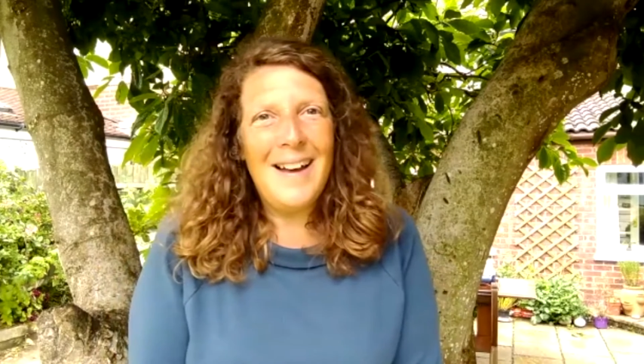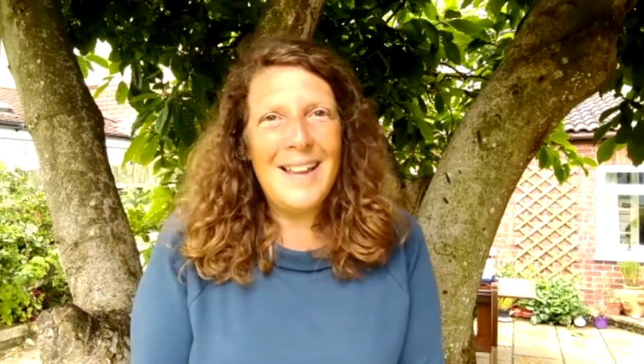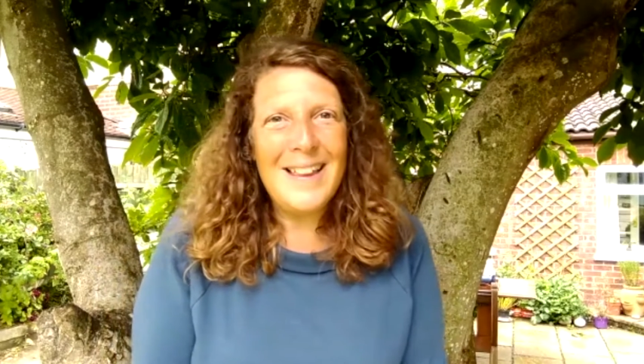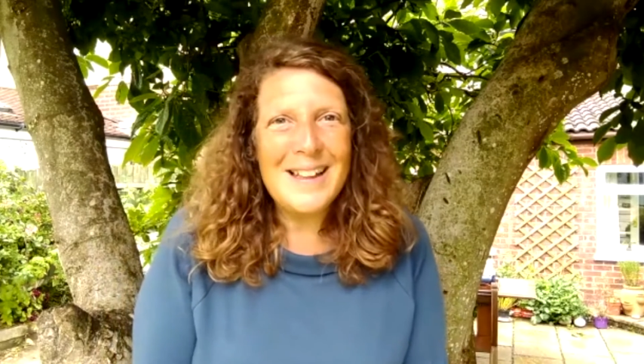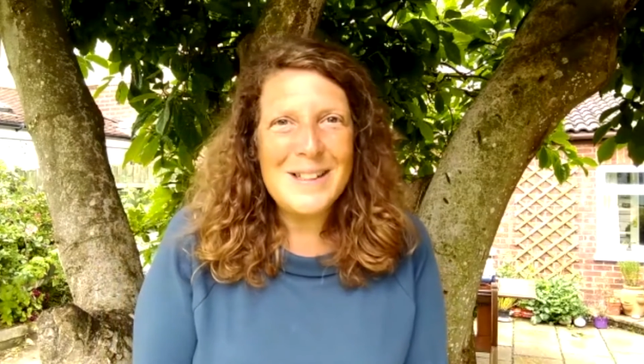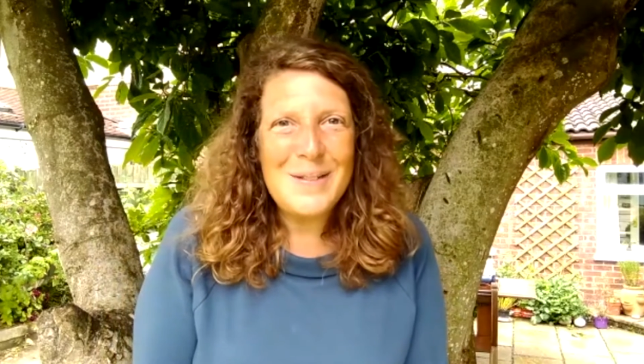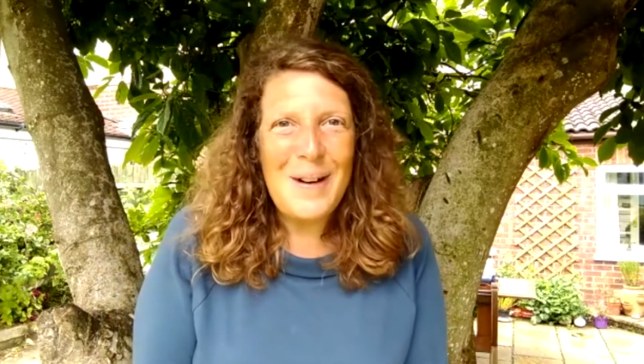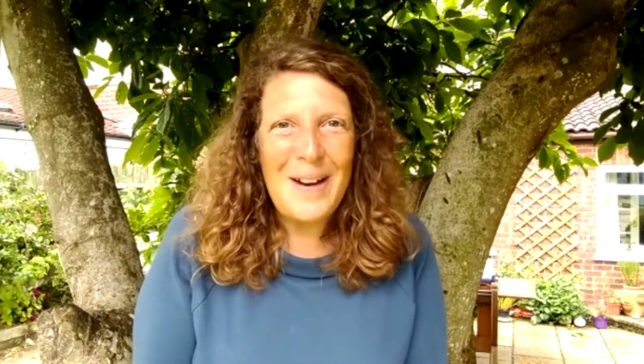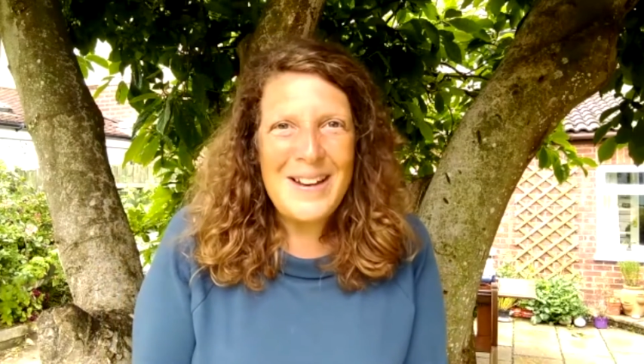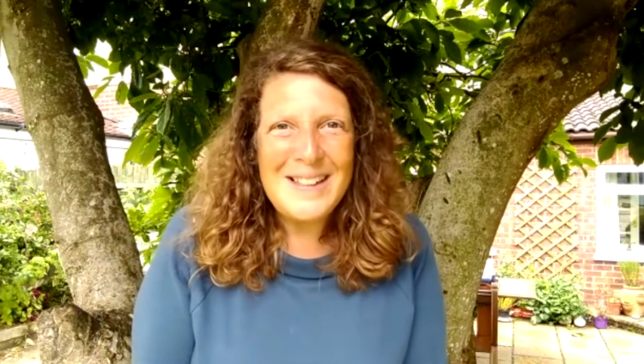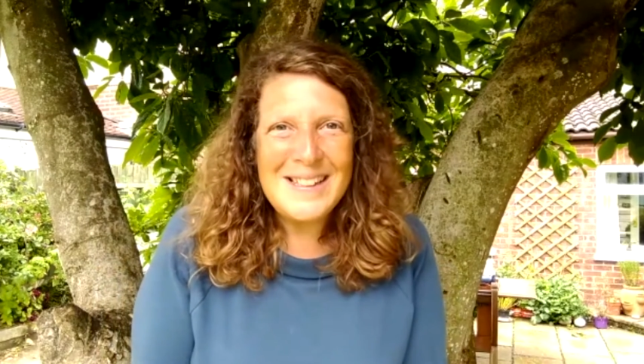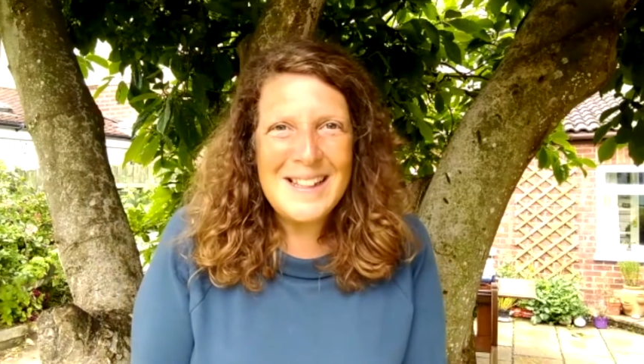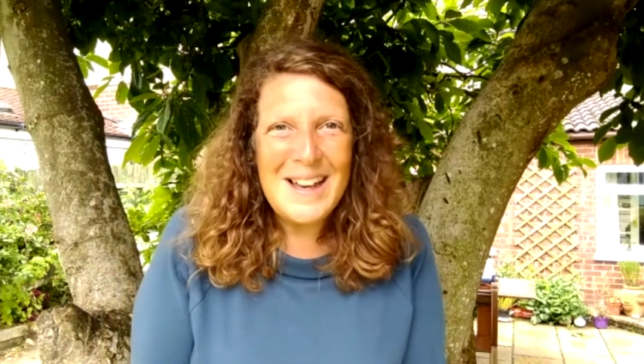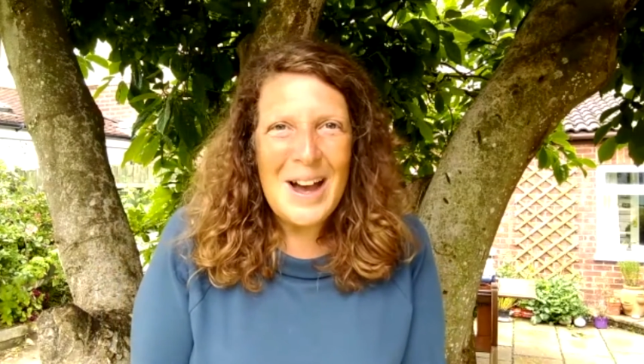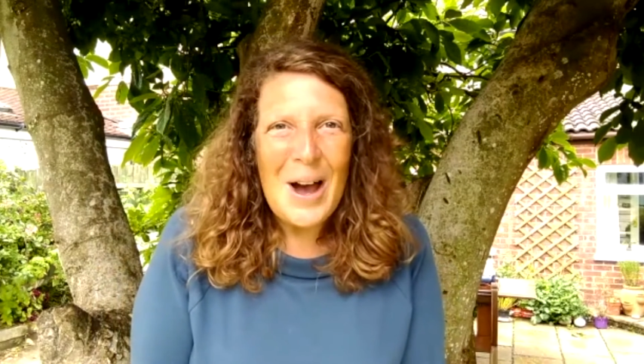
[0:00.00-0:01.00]
That's right,
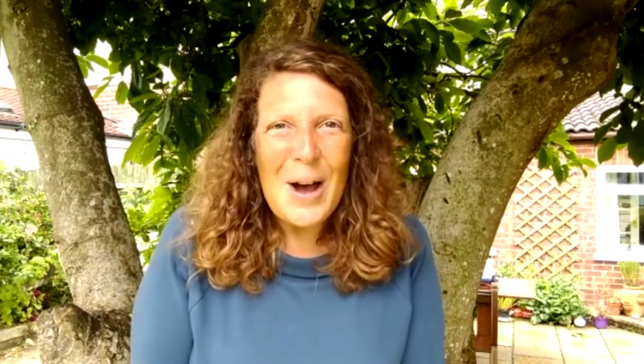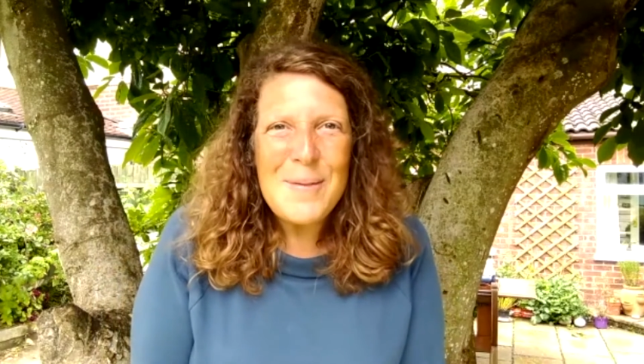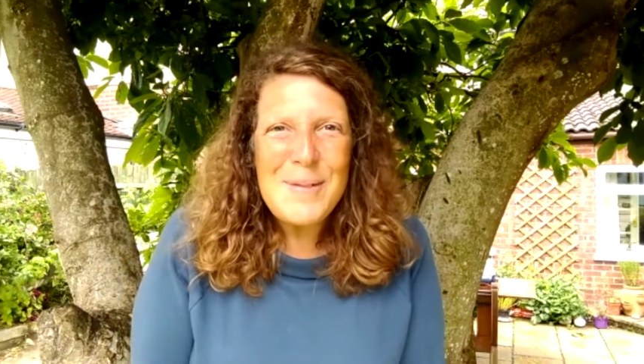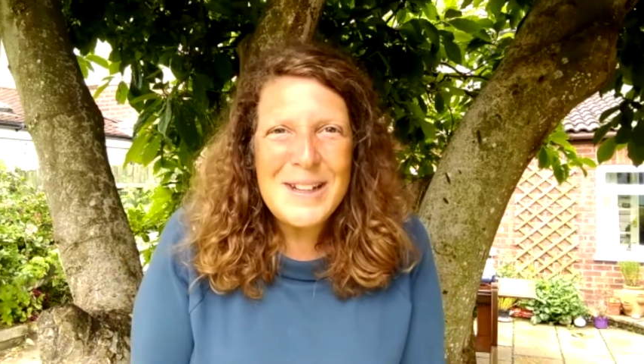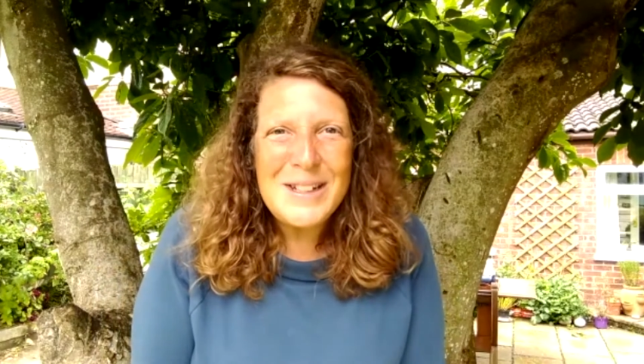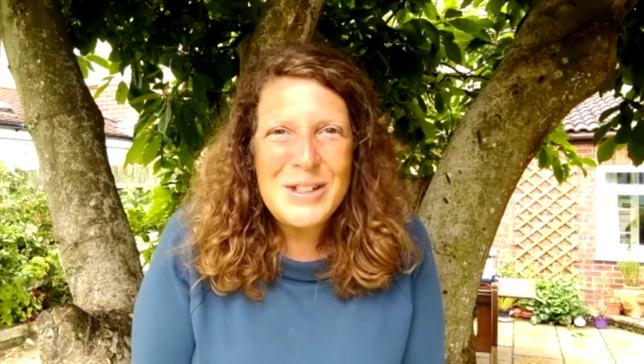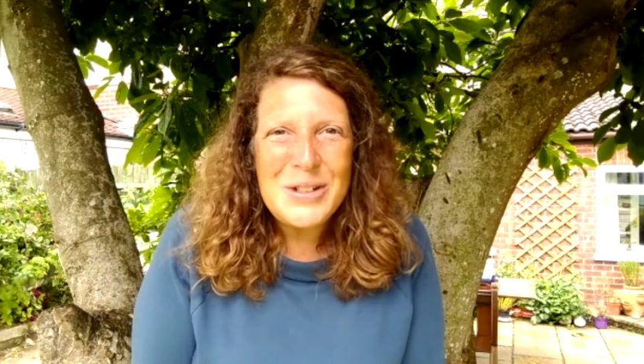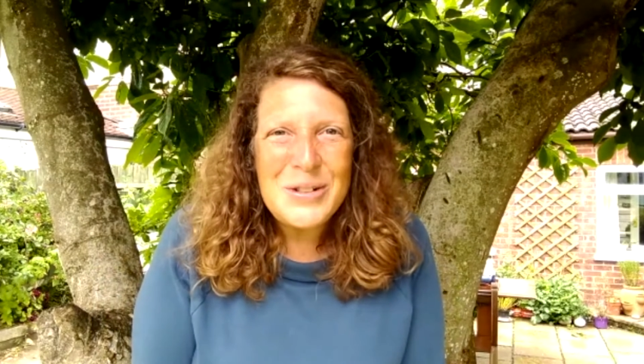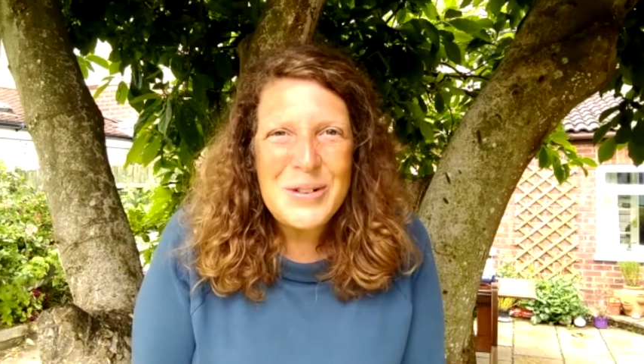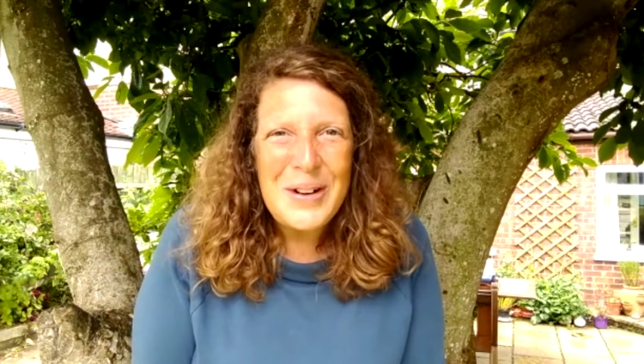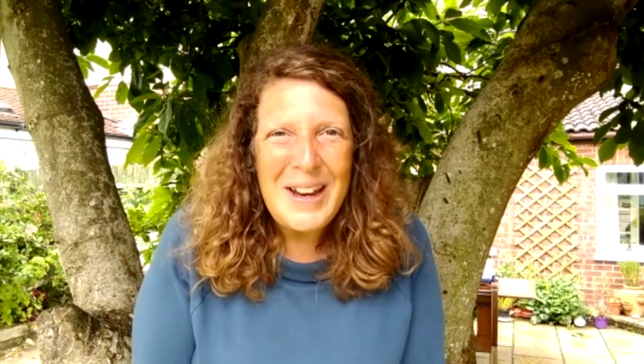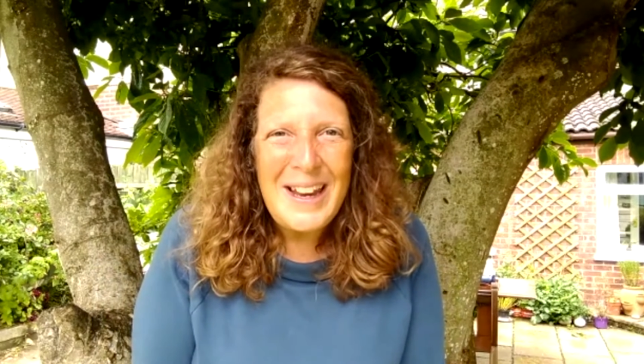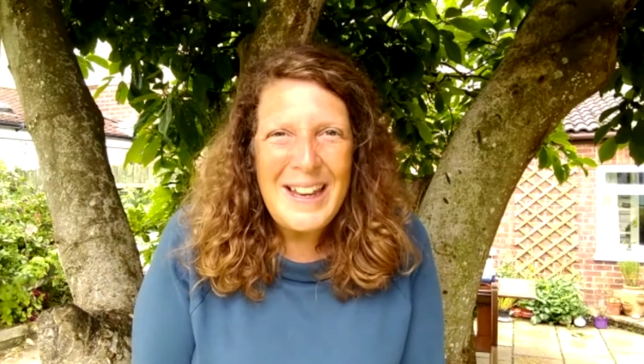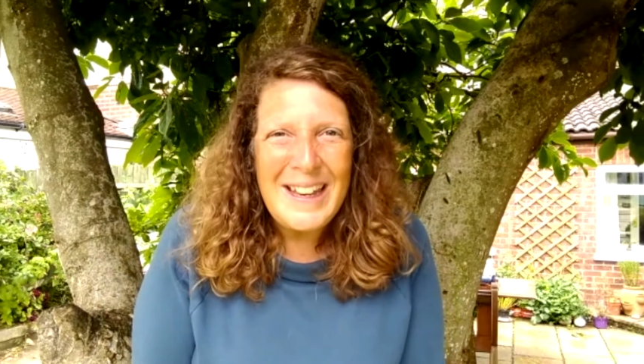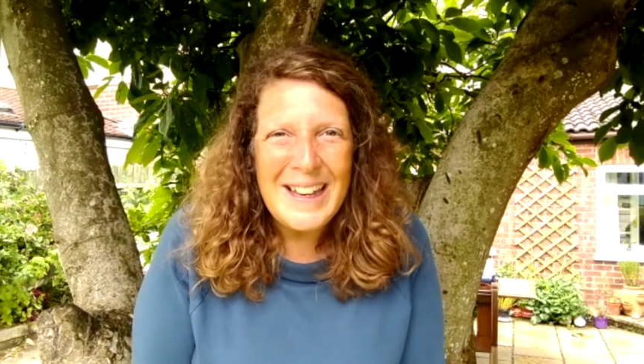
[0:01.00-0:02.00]
I'm in a
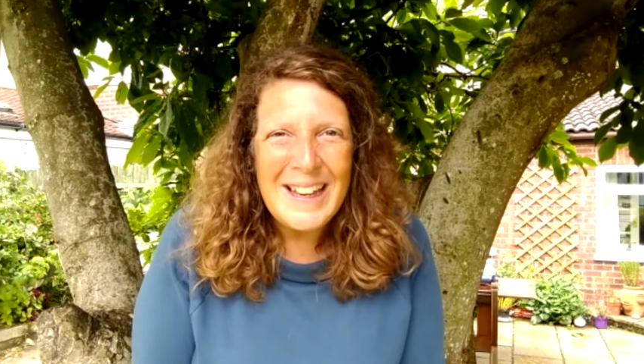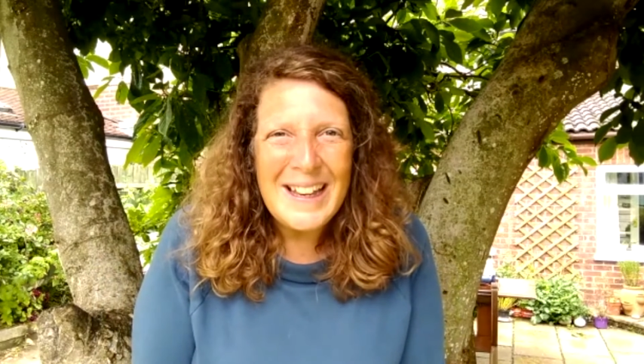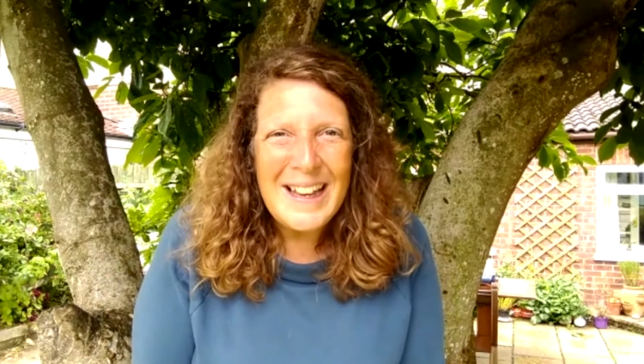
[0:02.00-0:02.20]
tree.